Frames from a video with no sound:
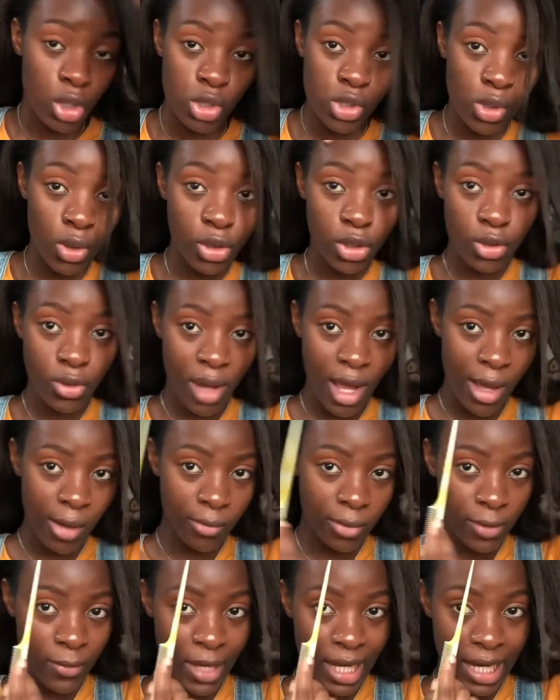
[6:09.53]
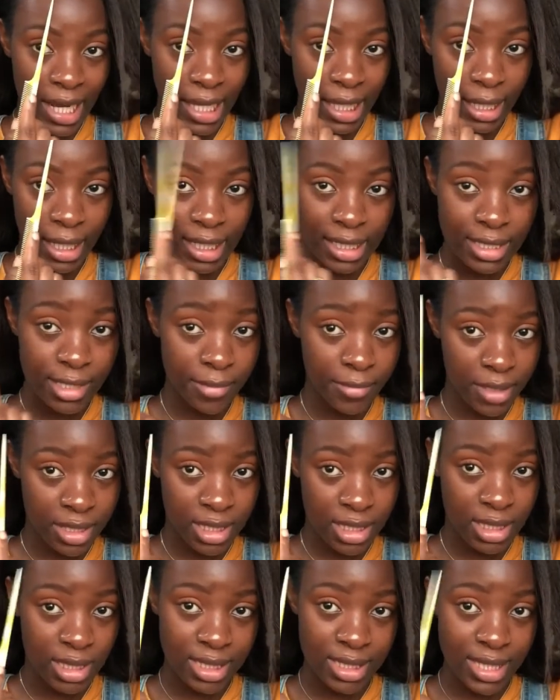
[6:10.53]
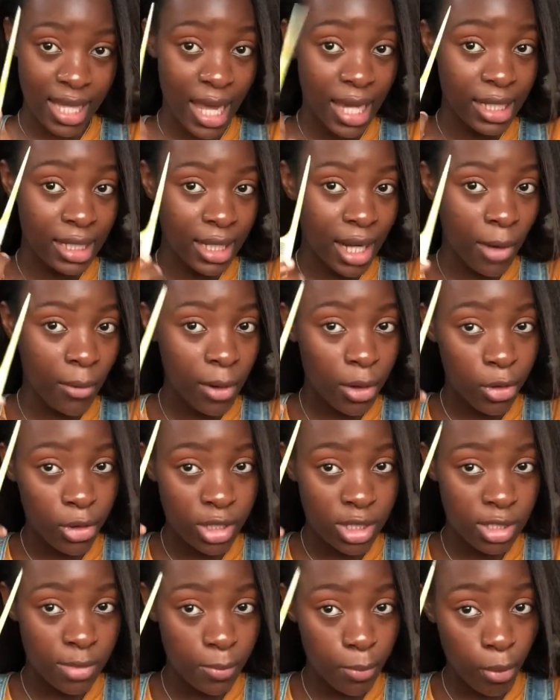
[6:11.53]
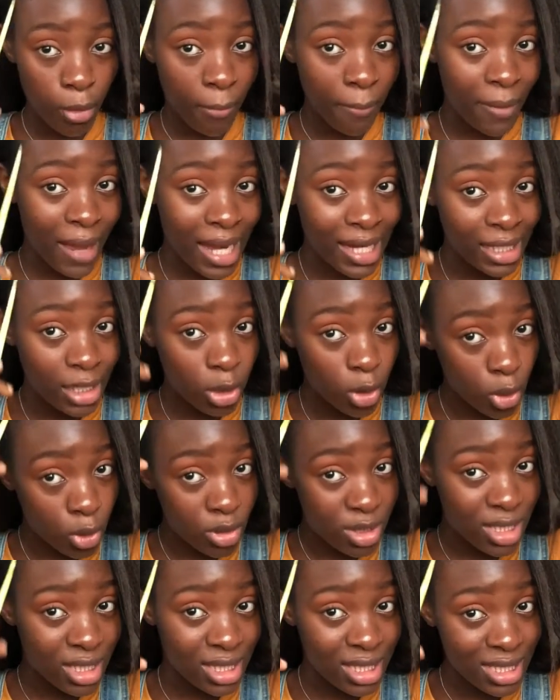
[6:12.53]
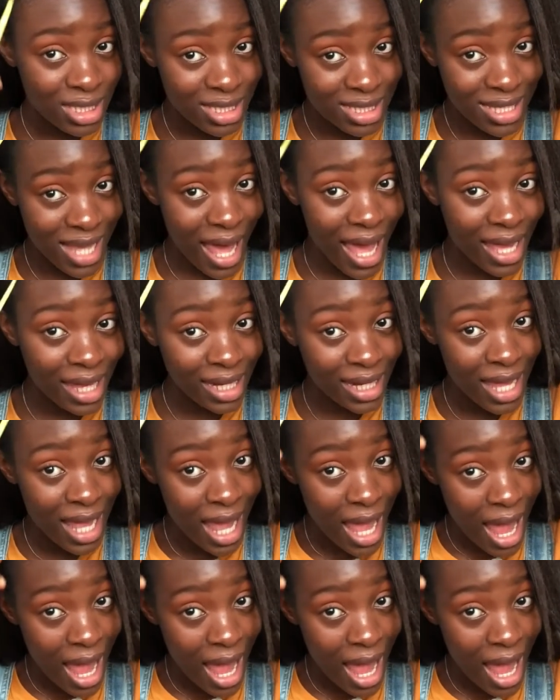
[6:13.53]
So you know how we went like a little bit to the side, now we're going to properly go to the side